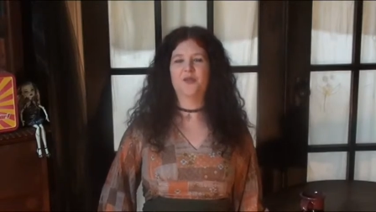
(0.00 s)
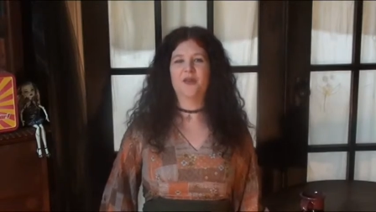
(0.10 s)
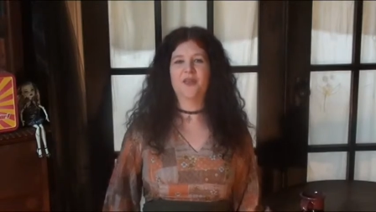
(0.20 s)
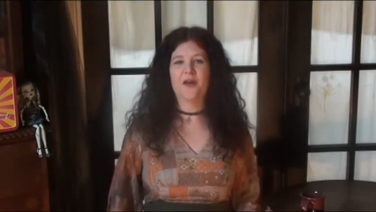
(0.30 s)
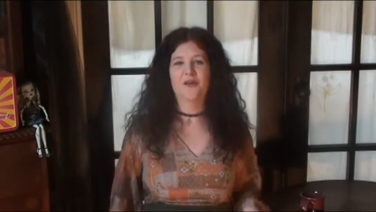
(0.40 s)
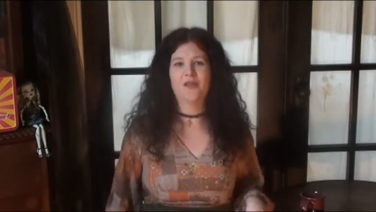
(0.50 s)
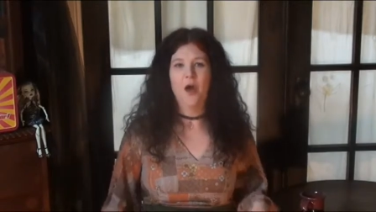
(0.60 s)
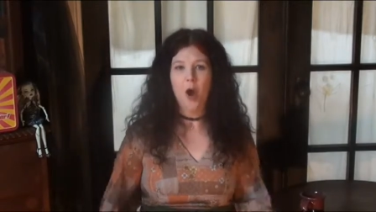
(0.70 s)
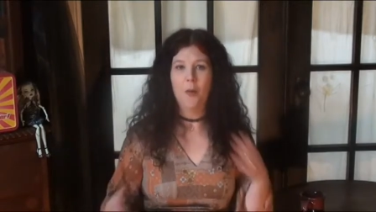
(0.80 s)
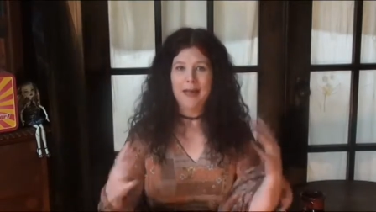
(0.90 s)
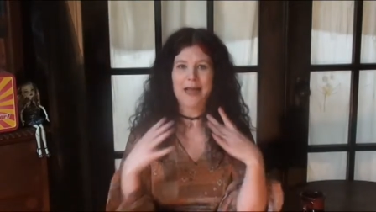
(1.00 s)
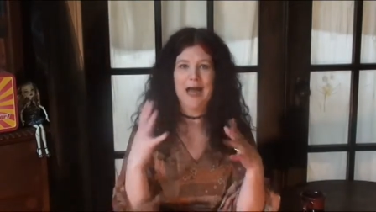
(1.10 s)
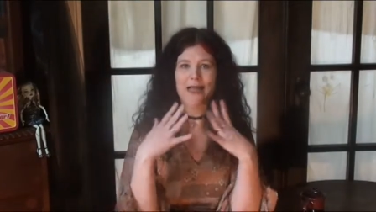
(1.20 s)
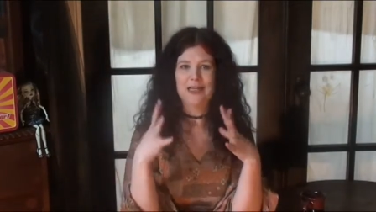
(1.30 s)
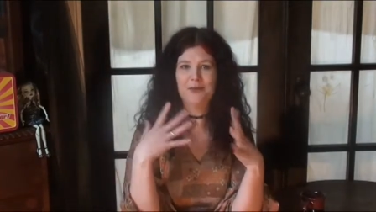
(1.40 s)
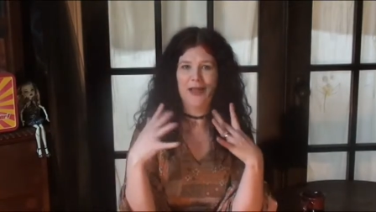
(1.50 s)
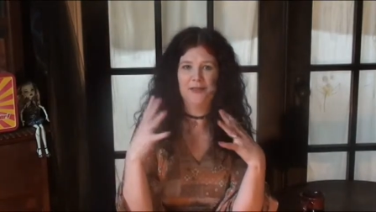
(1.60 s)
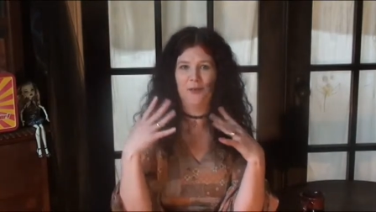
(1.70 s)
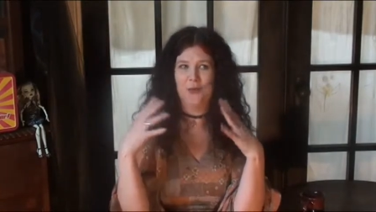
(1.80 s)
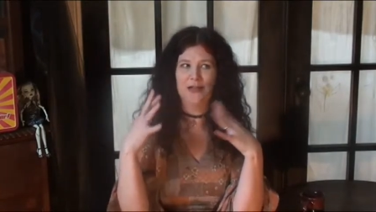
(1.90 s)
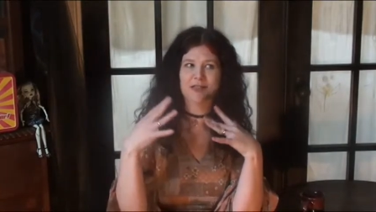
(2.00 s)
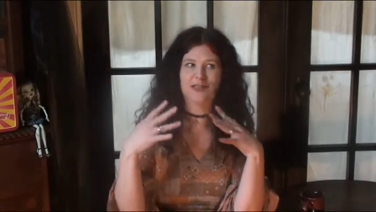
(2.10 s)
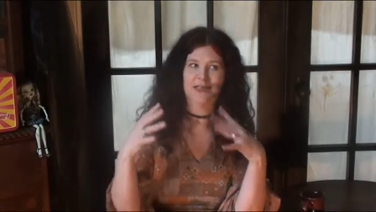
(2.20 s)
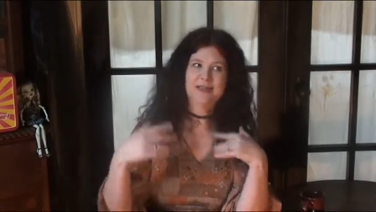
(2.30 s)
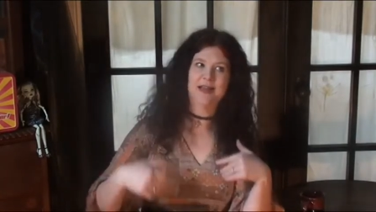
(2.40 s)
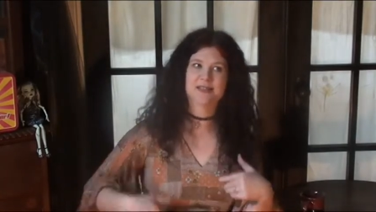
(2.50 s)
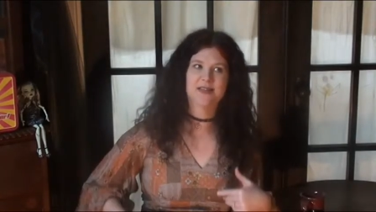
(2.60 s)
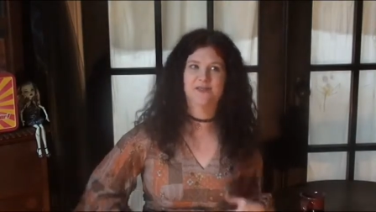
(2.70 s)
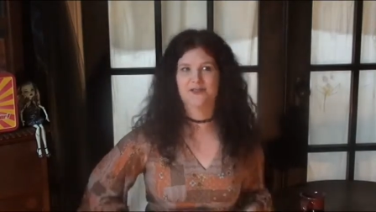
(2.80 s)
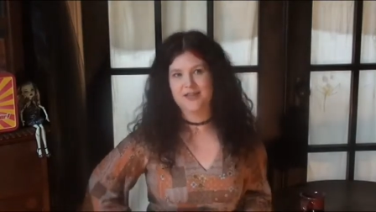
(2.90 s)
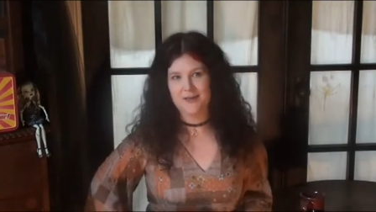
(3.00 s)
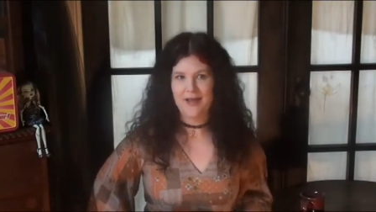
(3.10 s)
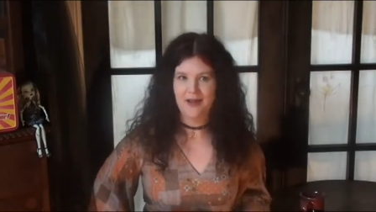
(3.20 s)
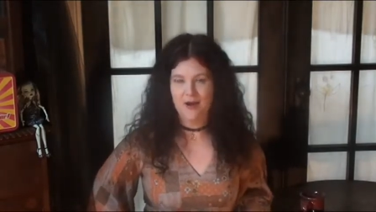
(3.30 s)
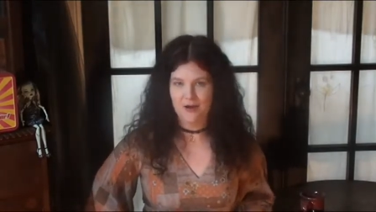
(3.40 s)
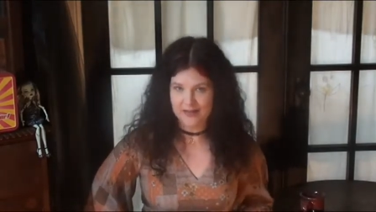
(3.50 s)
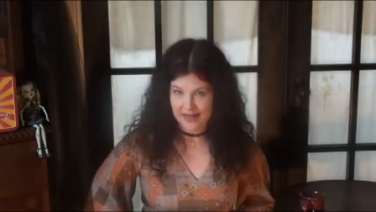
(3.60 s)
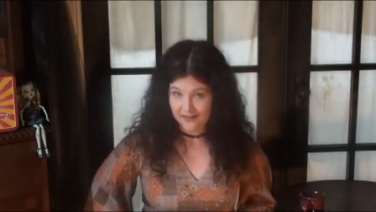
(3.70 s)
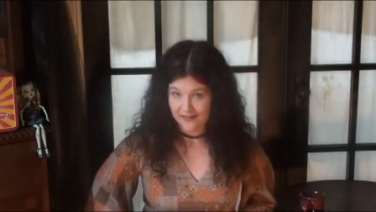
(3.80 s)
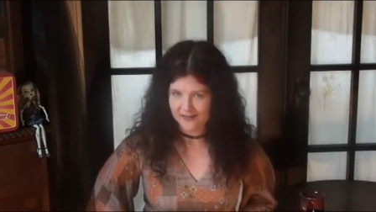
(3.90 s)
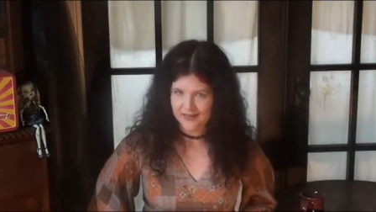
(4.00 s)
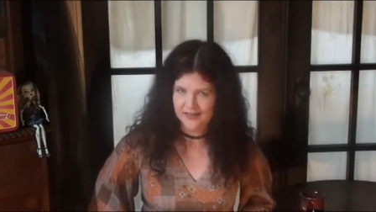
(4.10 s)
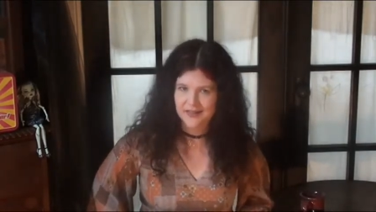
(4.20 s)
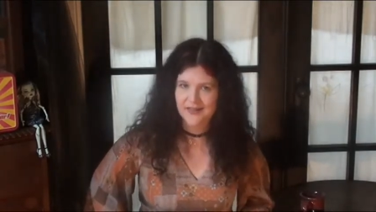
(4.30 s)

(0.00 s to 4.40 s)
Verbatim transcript: is one of those, oh my god, can you handle watching it tests of your cinematic hard-assery.